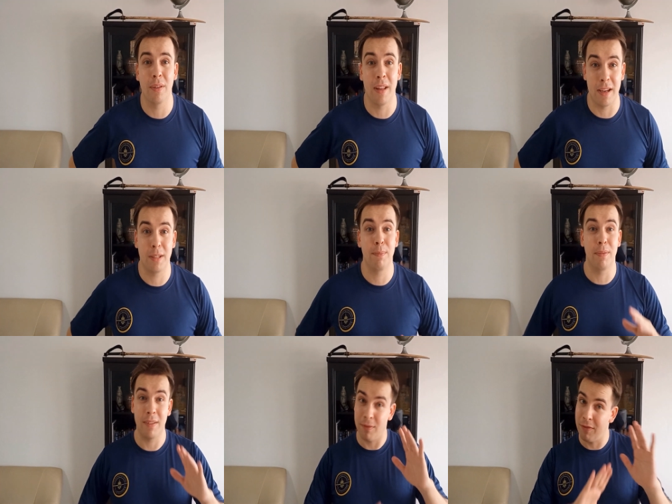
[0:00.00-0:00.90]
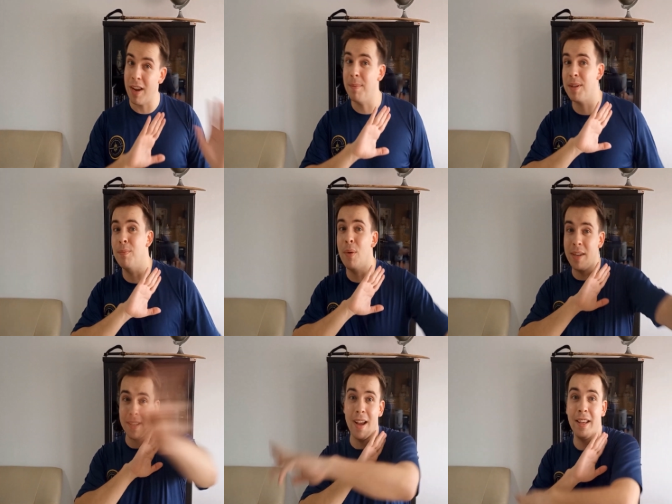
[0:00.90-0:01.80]
That's famous
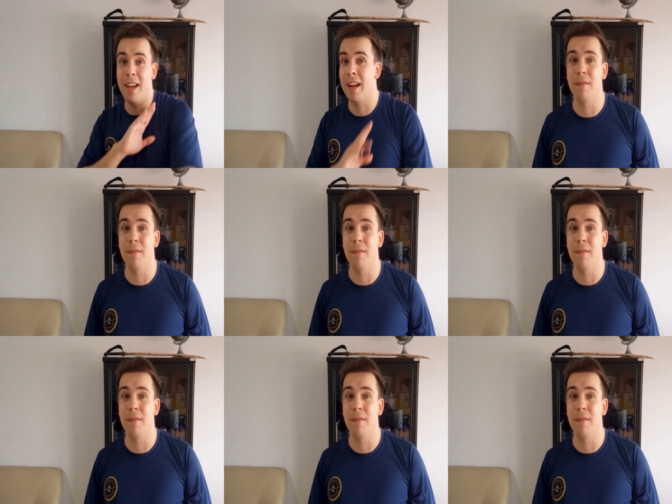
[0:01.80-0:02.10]
Muay Thai kick.